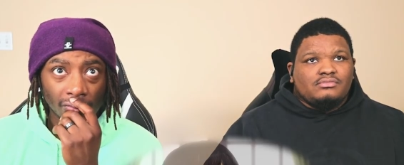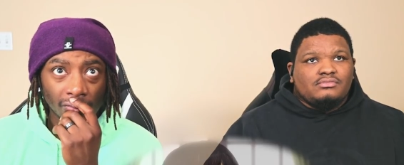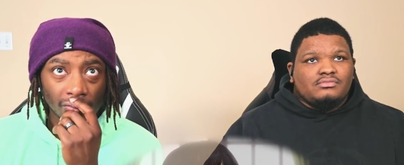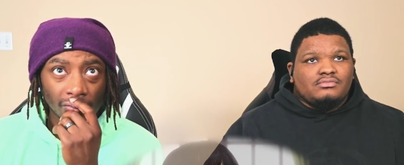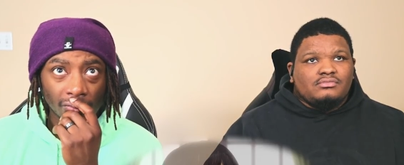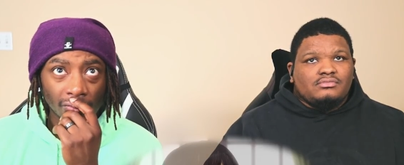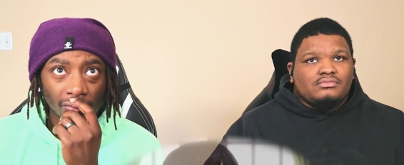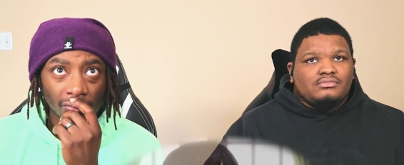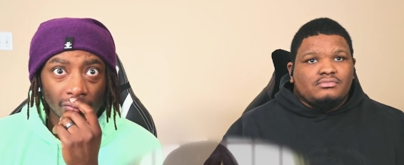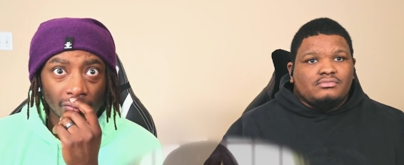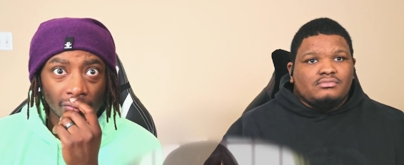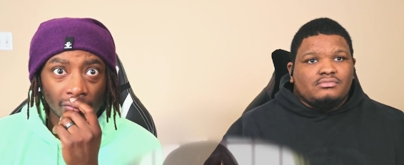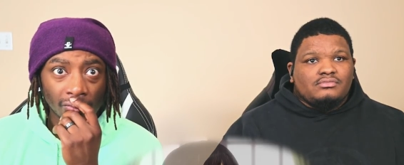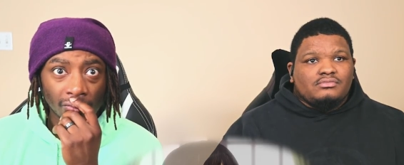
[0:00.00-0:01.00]

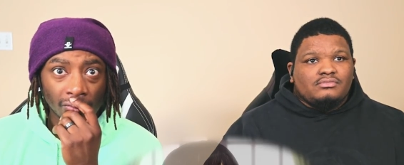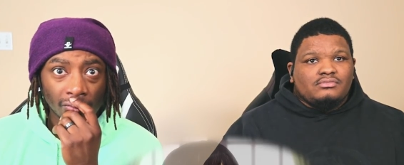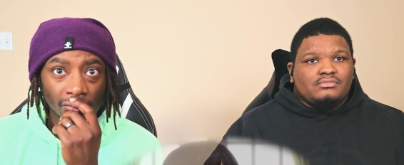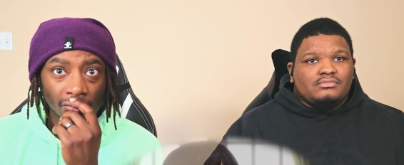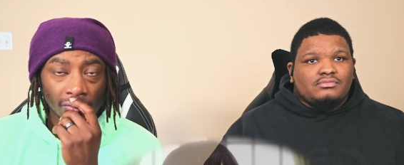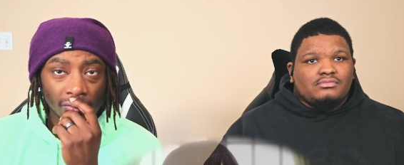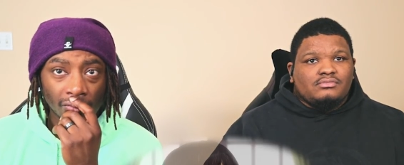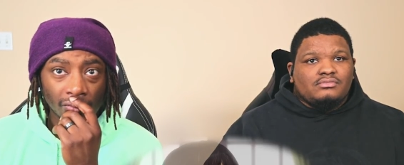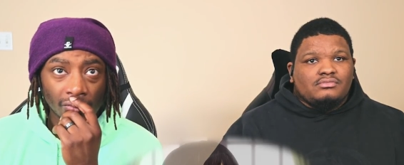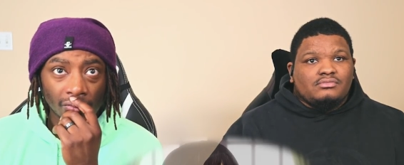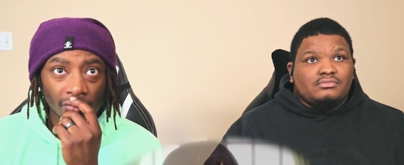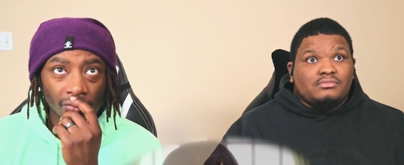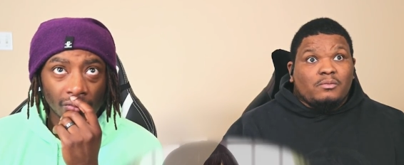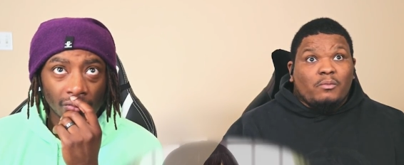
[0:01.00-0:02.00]

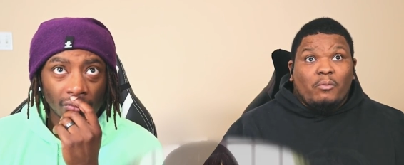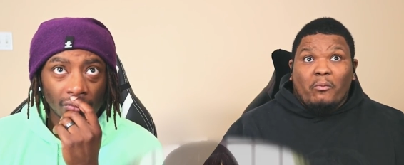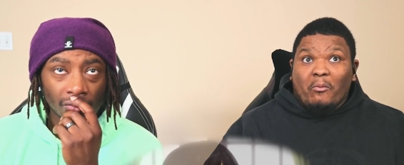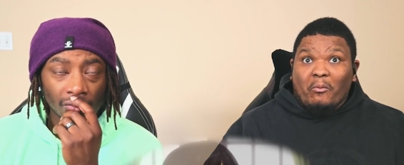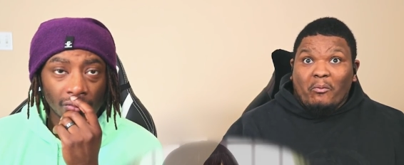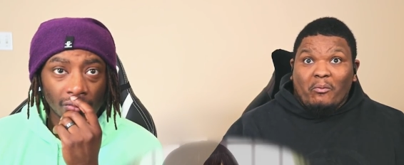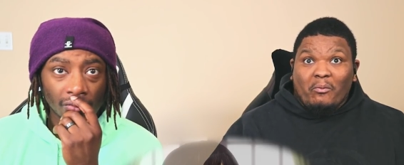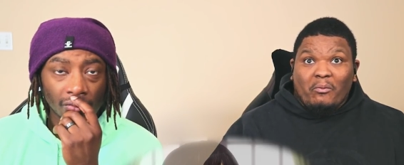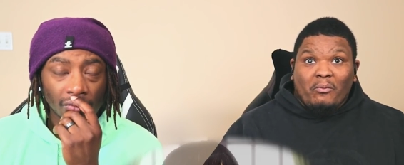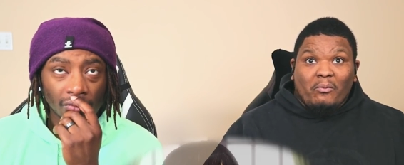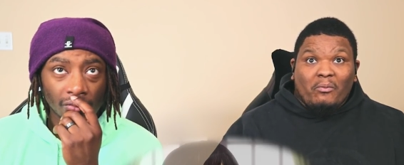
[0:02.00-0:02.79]
Nothing is said.